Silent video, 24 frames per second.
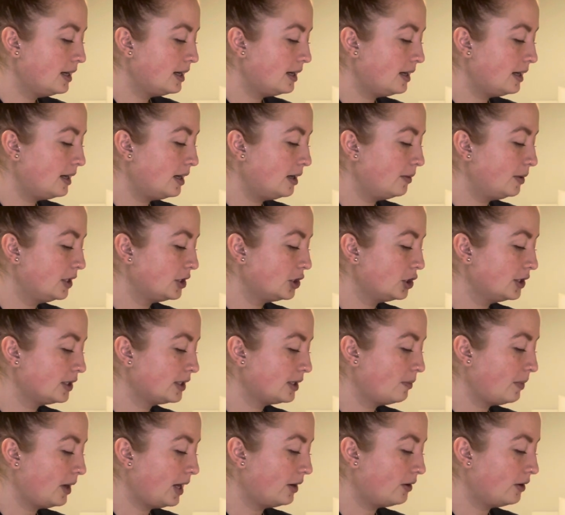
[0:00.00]
It's just
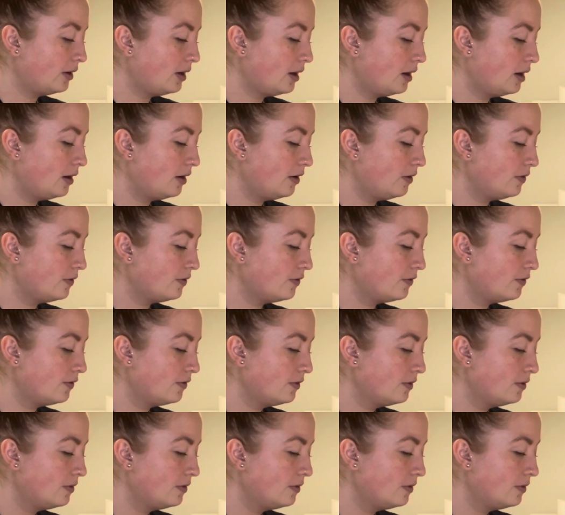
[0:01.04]
a matter of,